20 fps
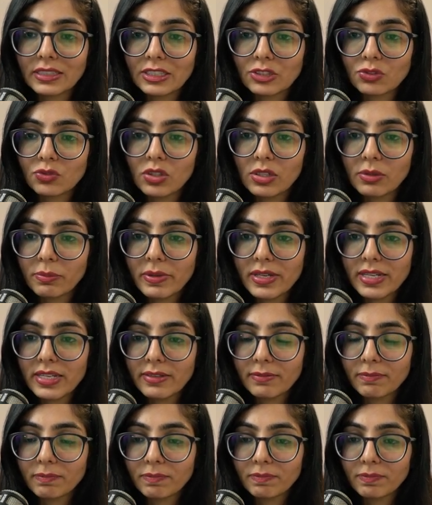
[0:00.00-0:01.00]
It will
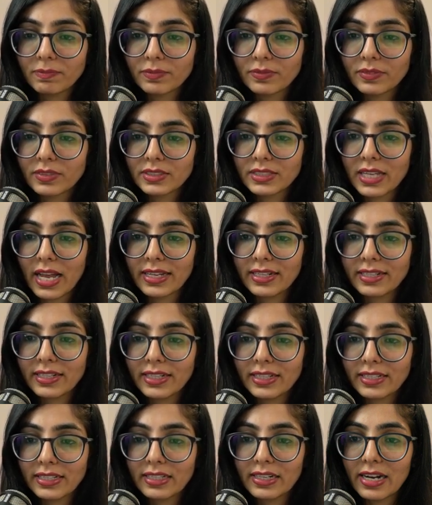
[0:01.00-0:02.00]
be
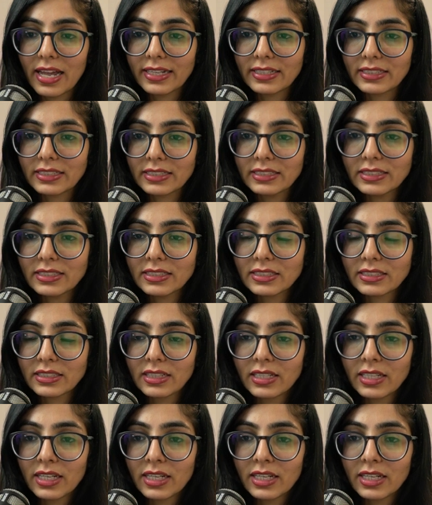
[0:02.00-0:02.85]
segregated like this,